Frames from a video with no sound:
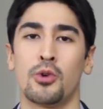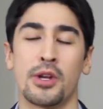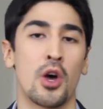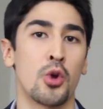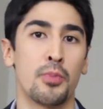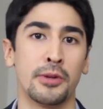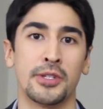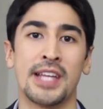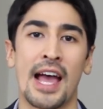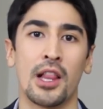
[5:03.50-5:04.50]
who are not open to
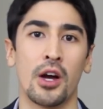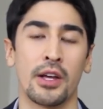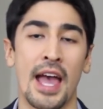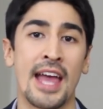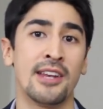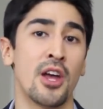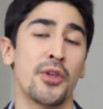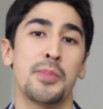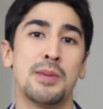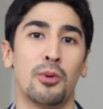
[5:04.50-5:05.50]
dialogue, and other
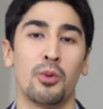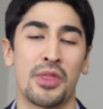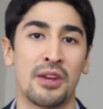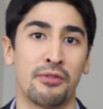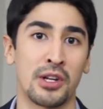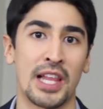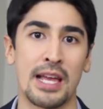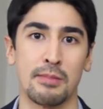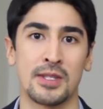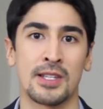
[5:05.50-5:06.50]
people with different
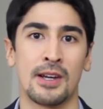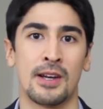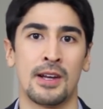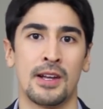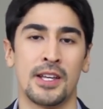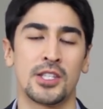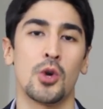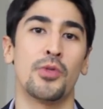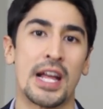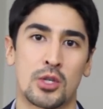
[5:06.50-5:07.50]
claims.
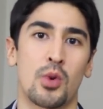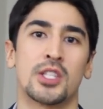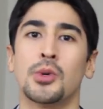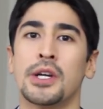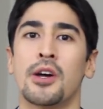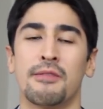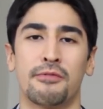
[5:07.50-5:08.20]
So that's what's going on in